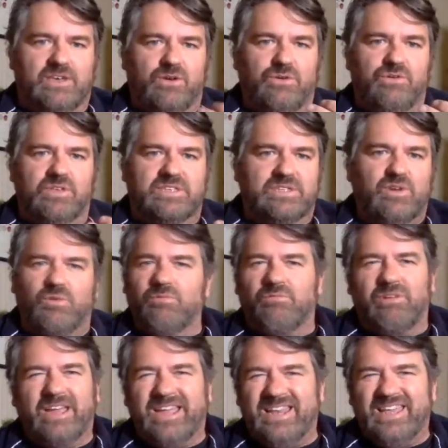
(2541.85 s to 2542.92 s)
So it's
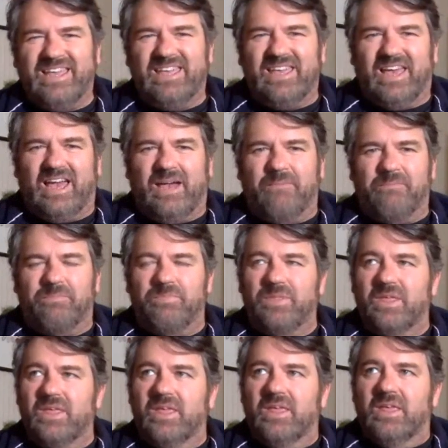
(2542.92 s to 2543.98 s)
not really,
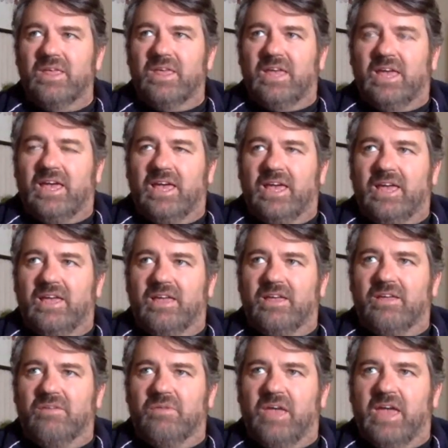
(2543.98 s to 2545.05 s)
um,
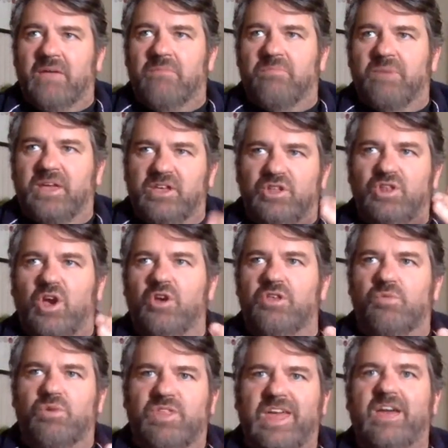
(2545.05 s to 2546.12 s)
uh, but you
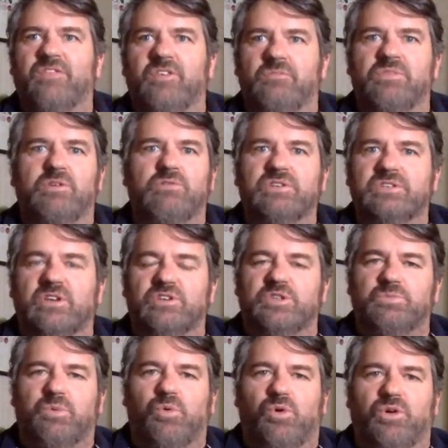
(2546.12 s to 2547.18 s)
know that without them there is
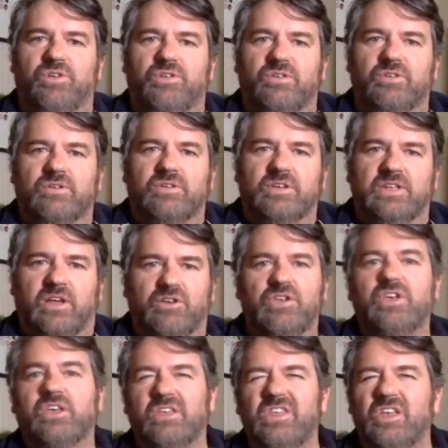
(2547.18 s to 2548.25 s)
no sport. You,
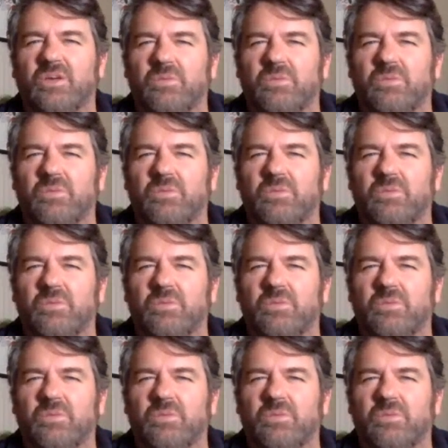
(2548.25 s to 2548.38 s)
know, mm, you,